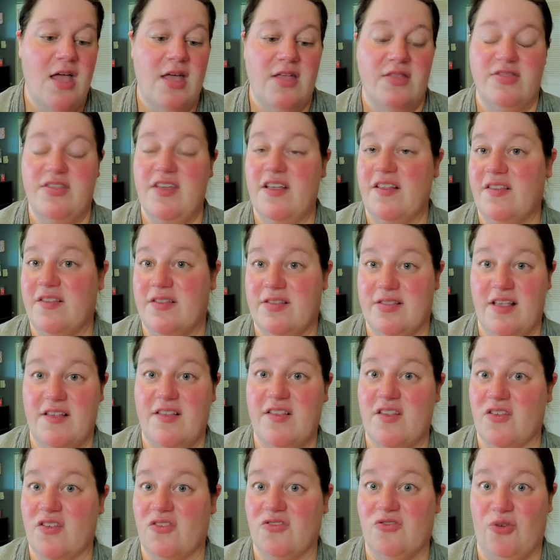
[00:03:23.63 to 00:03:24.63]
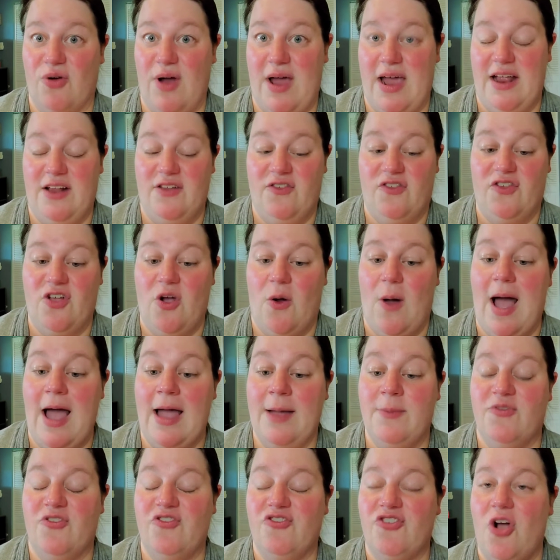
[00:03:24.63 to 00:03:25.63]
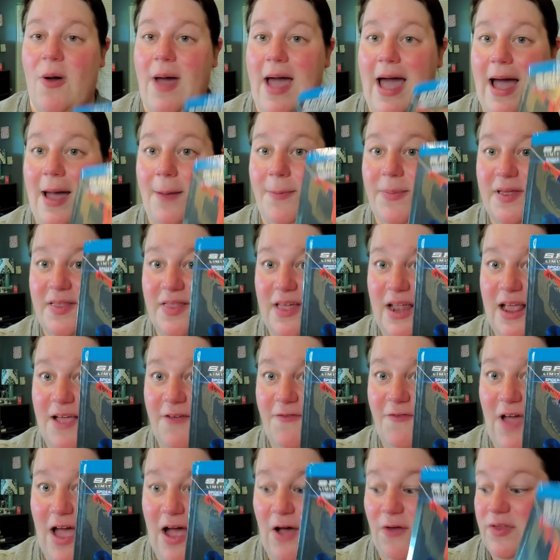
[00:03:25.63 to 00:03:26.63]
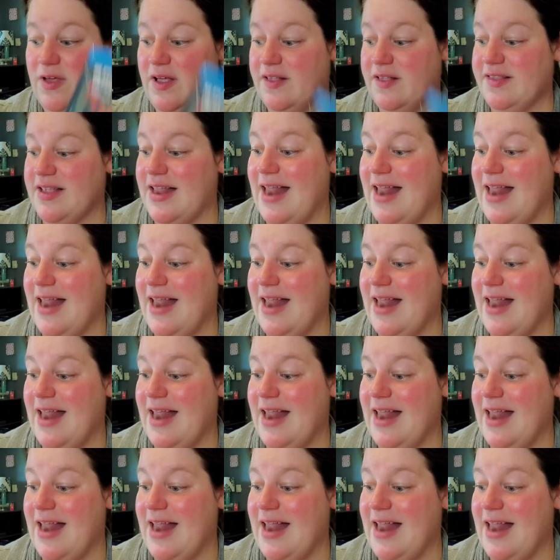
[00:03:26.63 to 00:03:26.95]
this this is great. So I'm so happy that I found this.